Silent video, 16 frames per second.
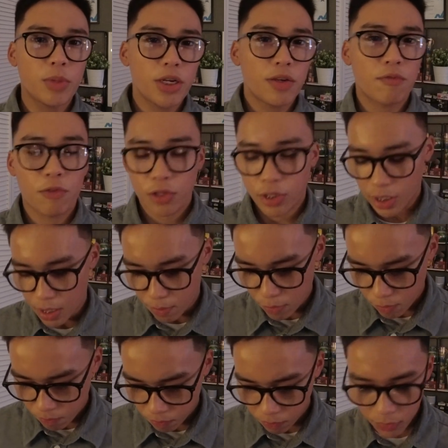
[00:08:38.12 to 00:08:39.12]
about it for the
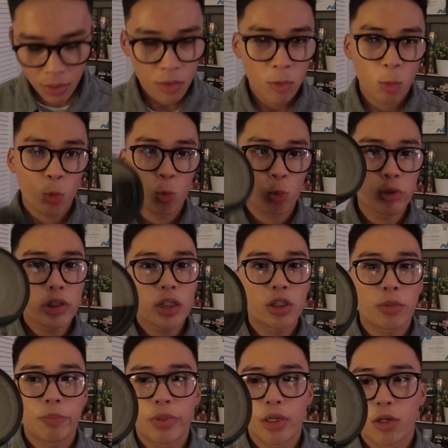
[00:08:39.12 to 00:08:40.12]
camera. Really
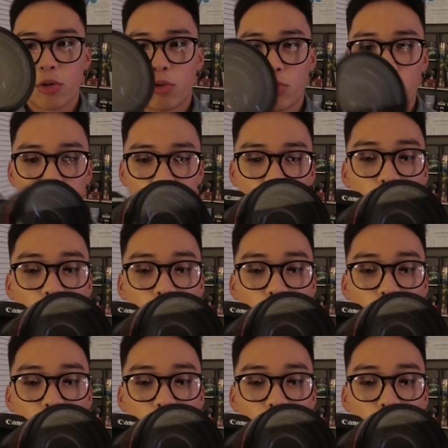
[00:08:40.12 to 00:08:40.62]
good build,